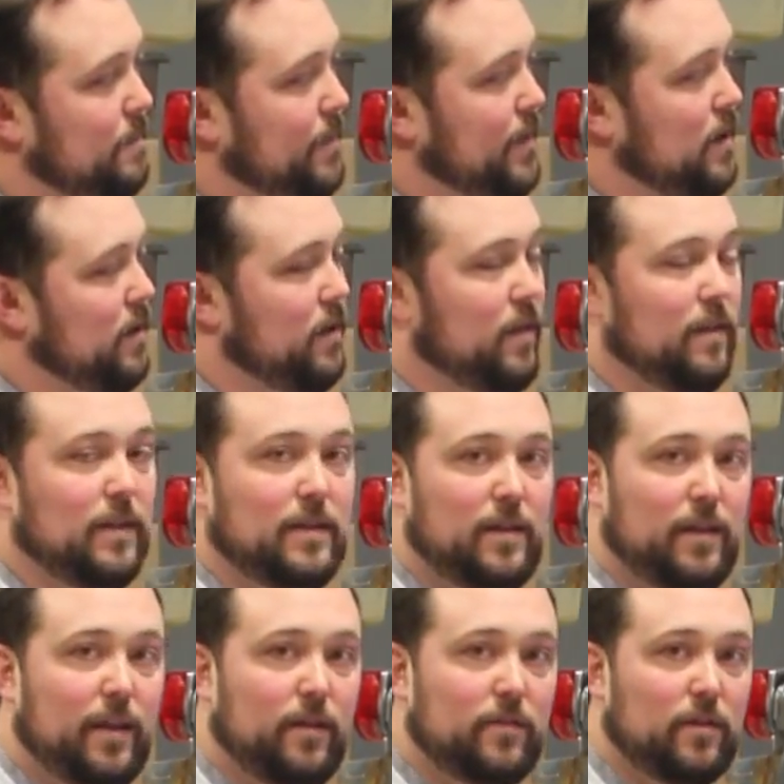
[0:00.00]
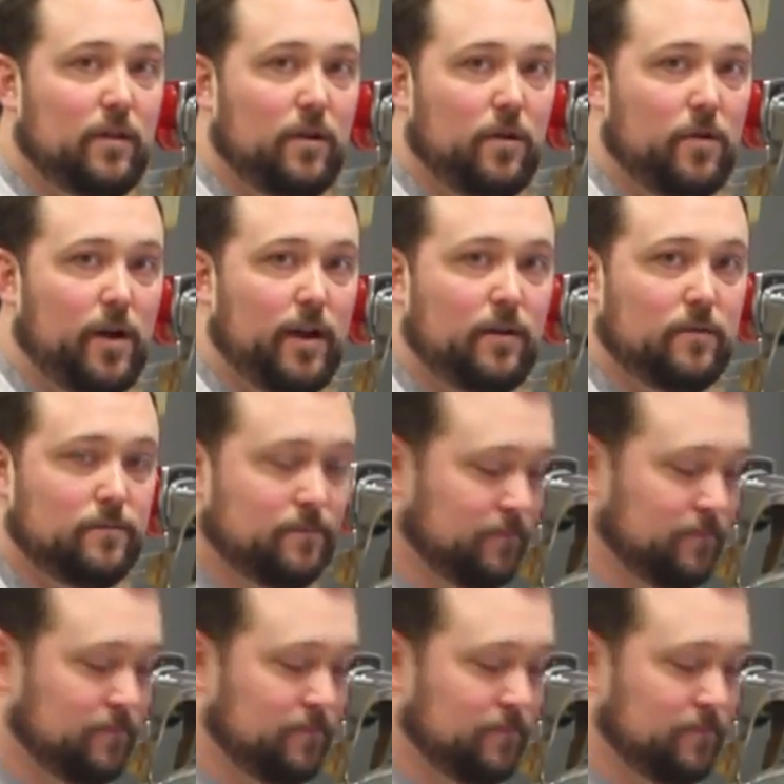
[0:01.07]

the area that the decal is going to go on.